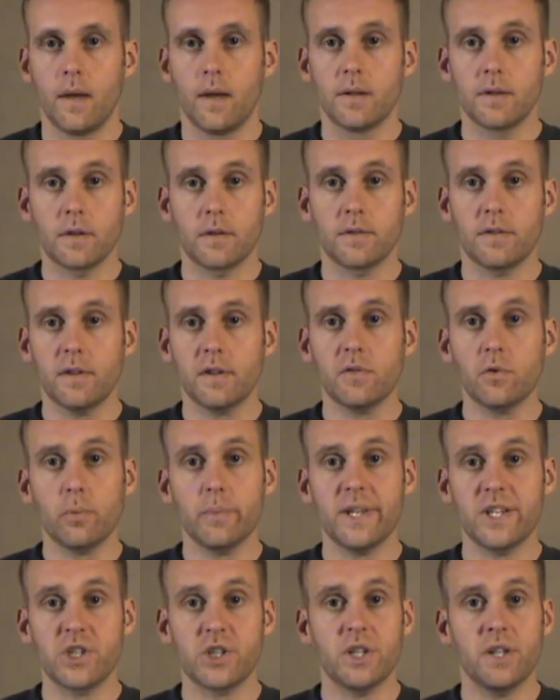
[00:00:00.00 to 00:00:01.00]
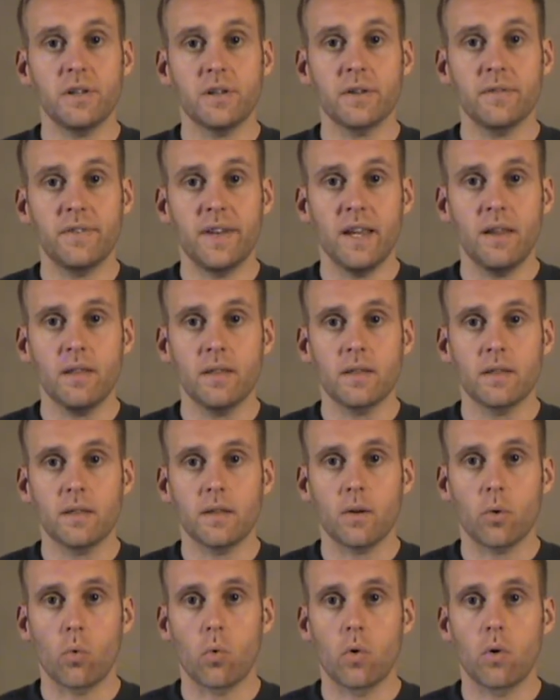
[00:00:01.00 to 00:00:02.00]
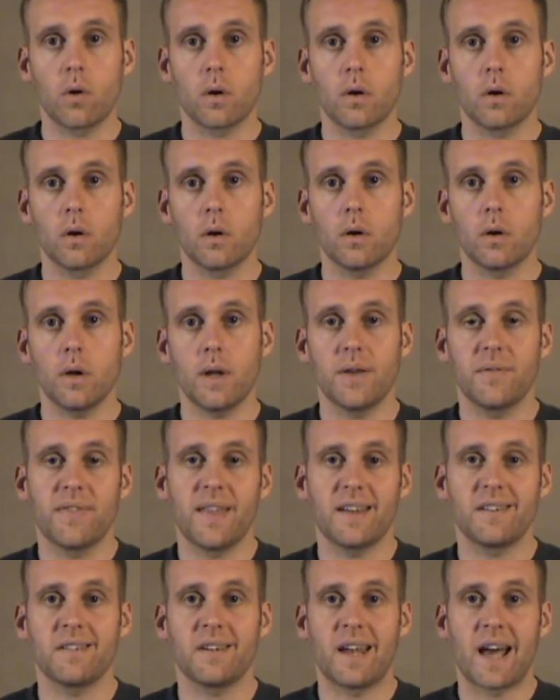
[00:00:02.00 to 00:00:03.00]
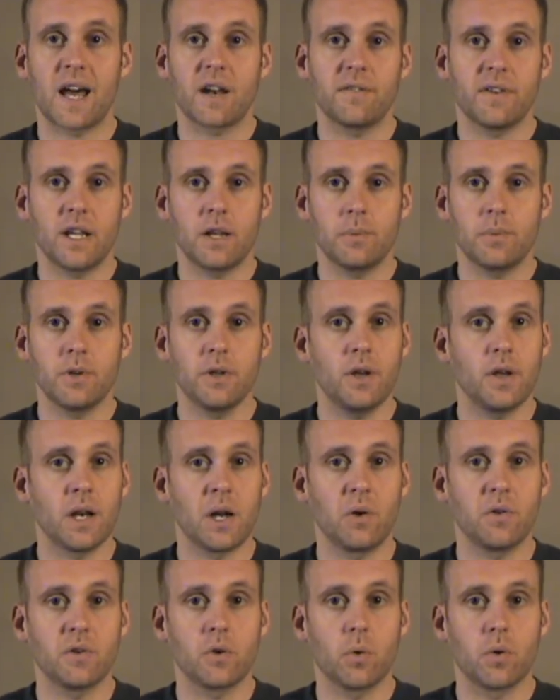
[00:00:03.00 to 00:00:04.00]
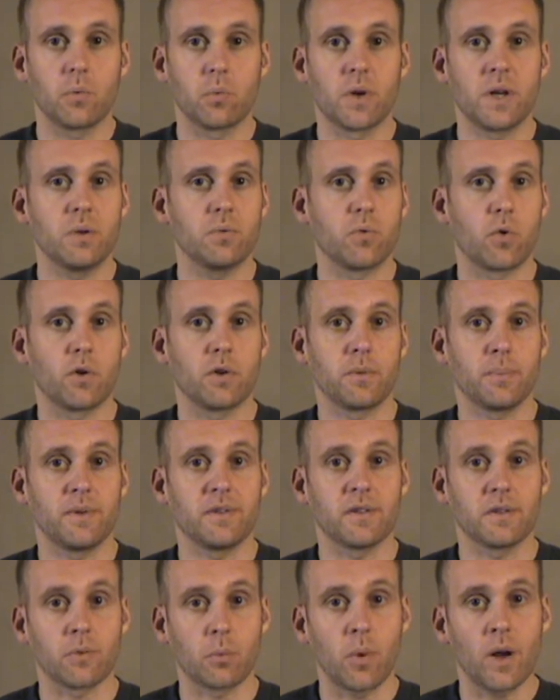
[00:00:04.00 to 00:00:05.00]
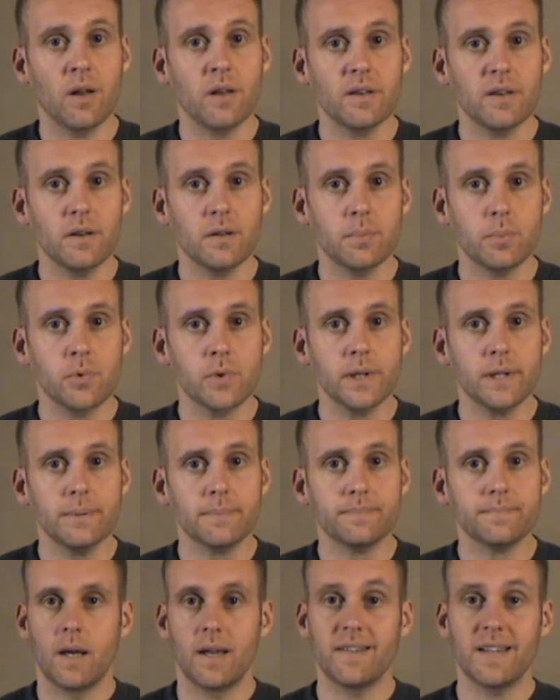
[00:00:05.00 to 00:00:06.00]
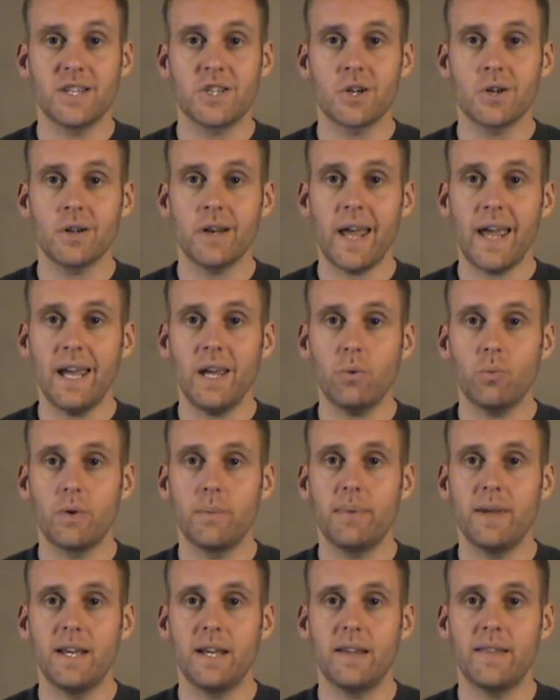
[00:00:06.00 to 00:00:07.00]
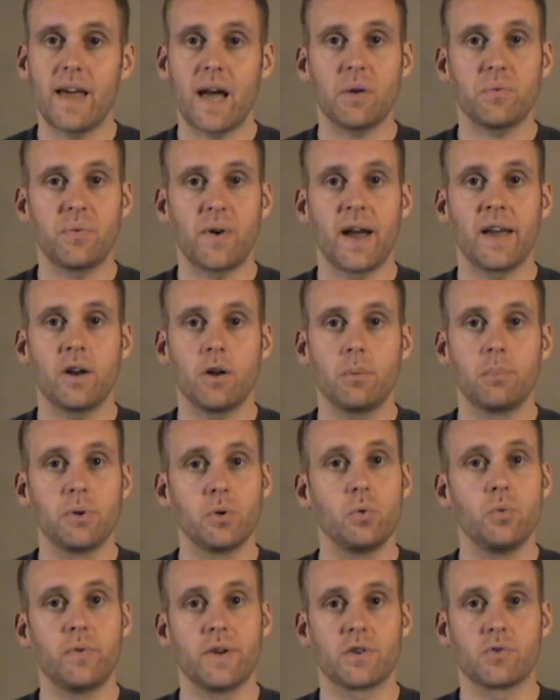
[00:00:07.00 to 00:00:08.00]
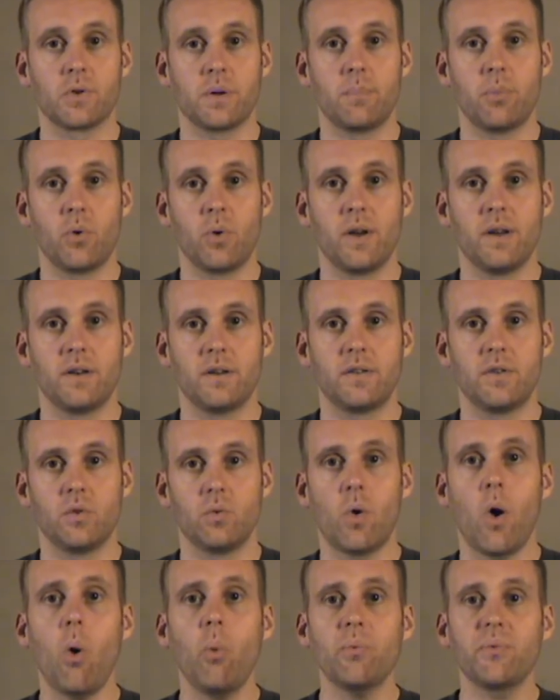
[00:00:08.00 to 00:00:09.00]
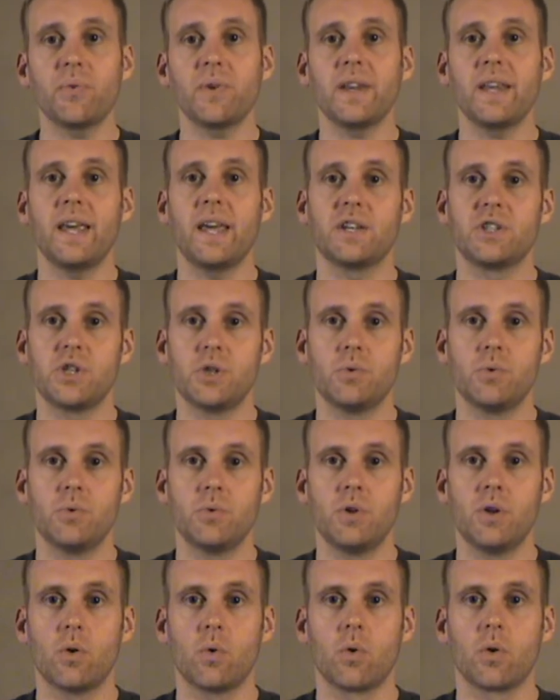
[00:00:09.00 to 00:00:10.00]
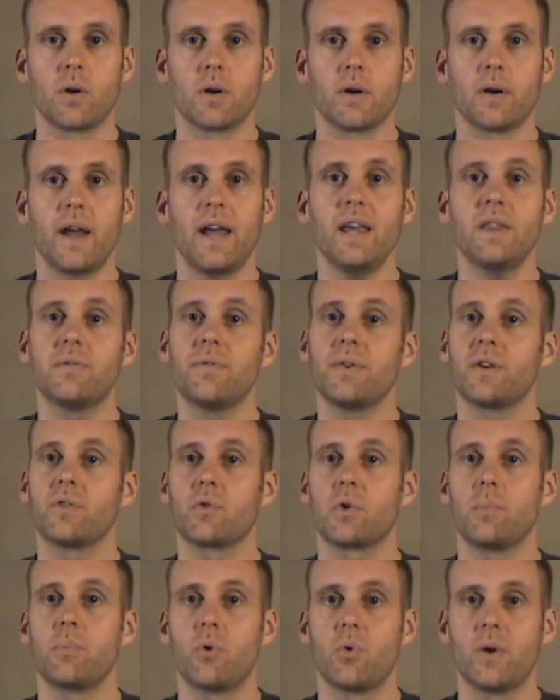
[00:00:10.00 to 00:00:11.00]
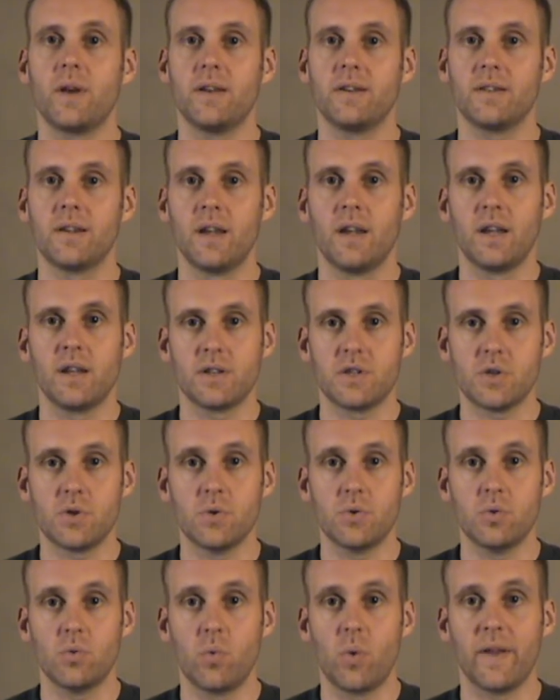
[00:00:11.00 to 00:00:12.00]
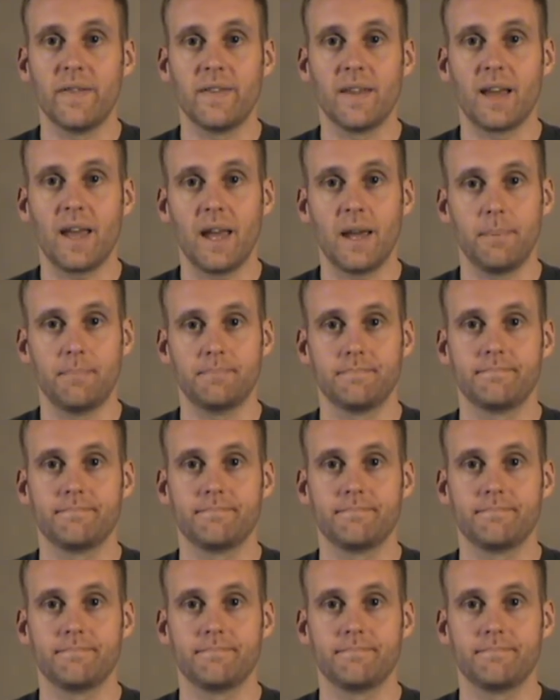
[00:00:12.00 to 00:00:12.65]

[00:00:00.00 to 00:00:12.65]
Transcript: Turn 6 will be Shield of Neath, or if that's not available, you can always go with reinforcements as well at this point. And then turn 8 would be that final blue victory point to hopefully get you your 8th victory point to win the game.